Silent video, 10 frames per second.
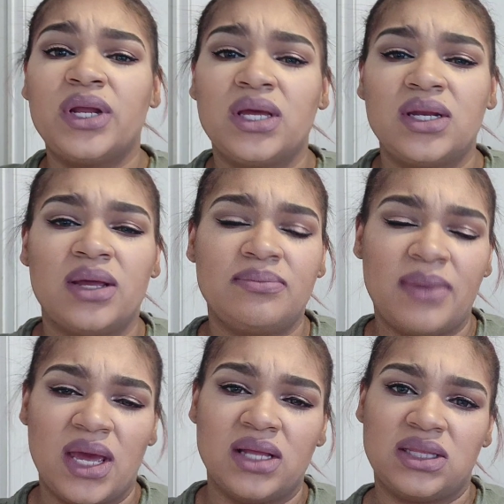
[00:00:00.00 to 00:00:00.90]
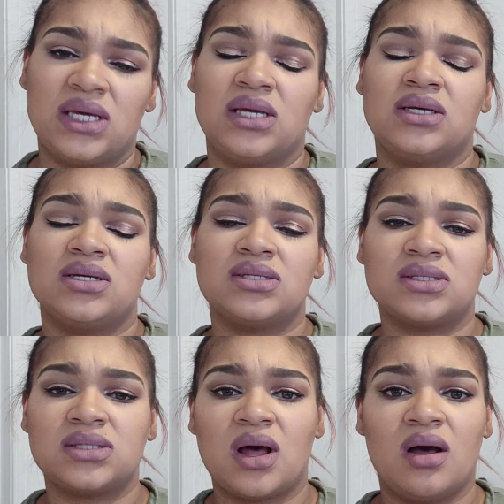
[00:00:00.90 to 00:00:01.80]
I went in and made
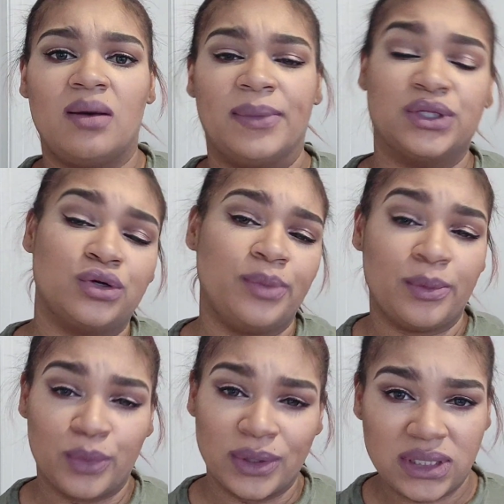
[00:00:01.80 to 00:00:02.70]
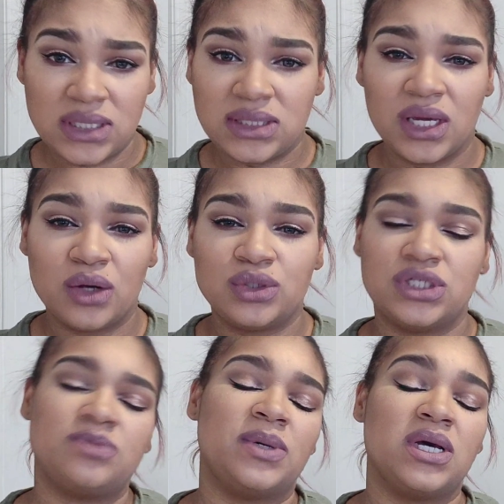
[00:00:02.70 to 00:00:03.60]
things um, a little bit more
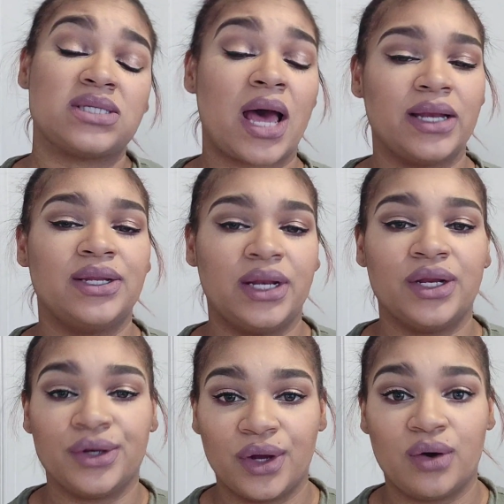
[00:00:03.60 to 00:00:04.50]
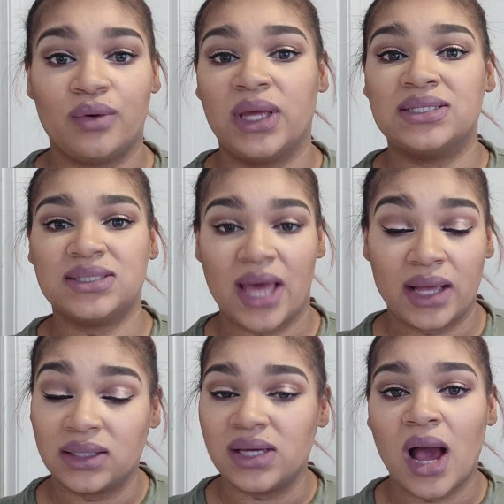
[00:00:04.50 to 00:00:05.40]
detailed just because I didn't know
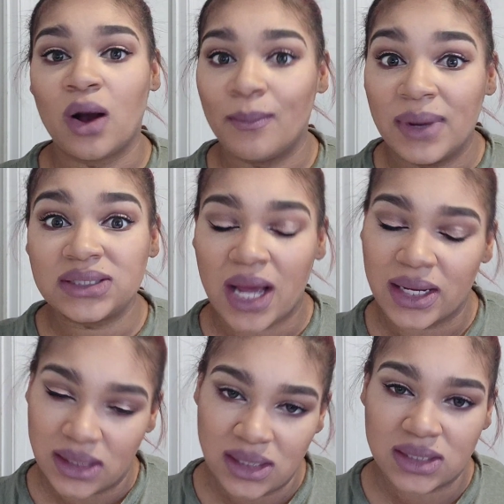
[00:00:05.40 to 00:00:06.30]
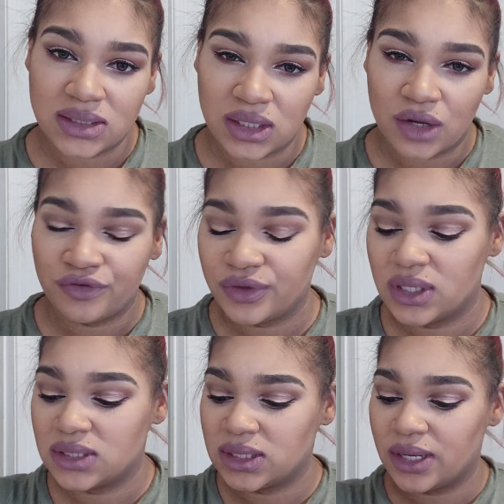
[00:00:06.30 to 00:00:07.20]
exactly how much I needed to know for
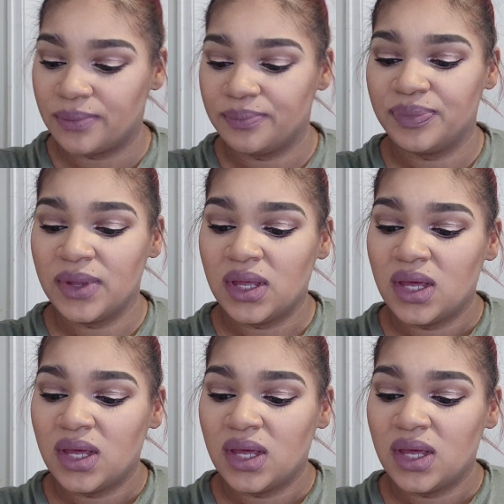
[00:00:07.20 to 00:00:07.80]
the exam.